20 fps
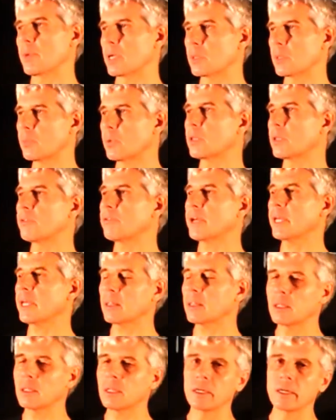It will
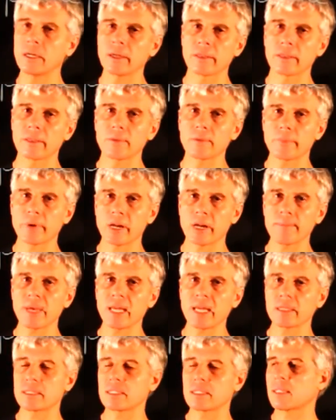fail the
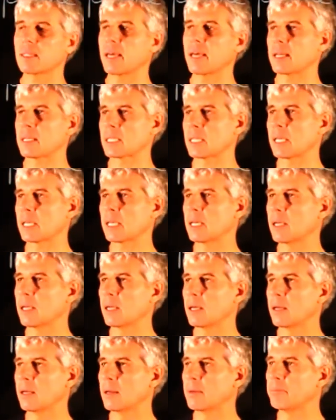primality test.
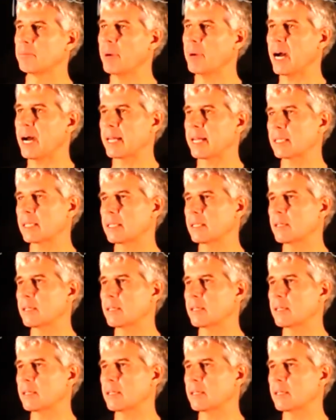But